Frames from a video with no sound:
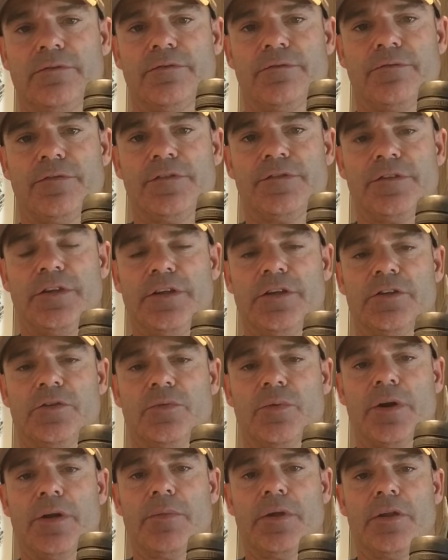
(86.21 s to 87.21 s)
15 to
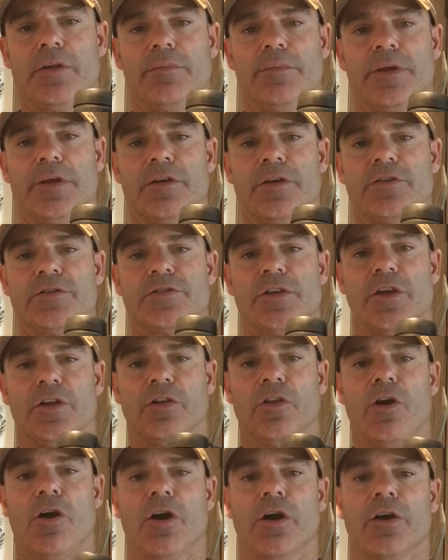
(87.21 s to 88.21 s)
20 millimeters
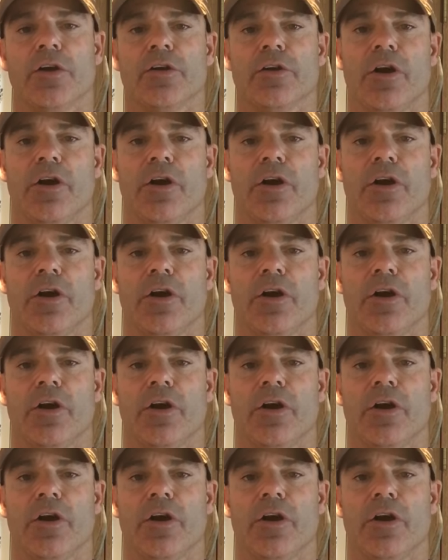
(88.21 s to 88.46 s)
longer